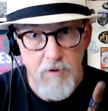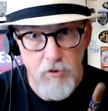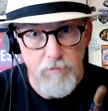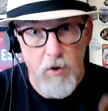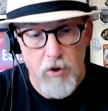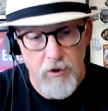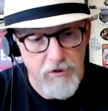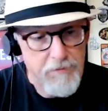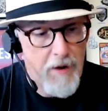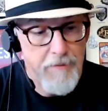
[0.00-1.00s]
Small.
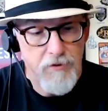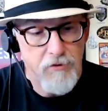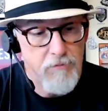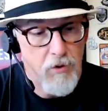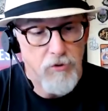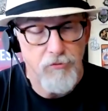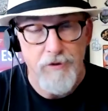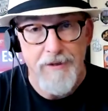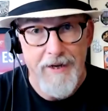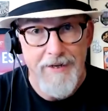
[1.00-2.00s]
This is probably the smallest
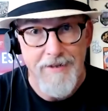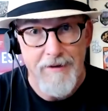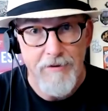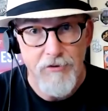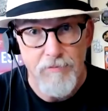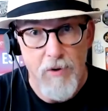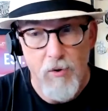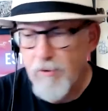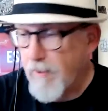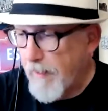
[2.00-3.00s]
ring gauge I'm going to
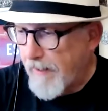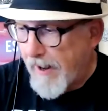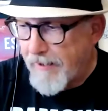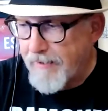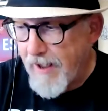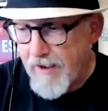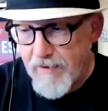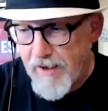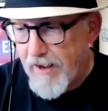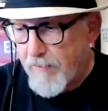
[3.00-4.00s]
smoke. All right.
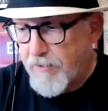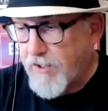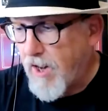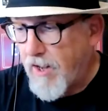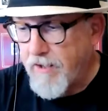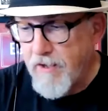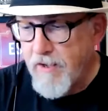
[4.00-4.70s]
And that I would cut.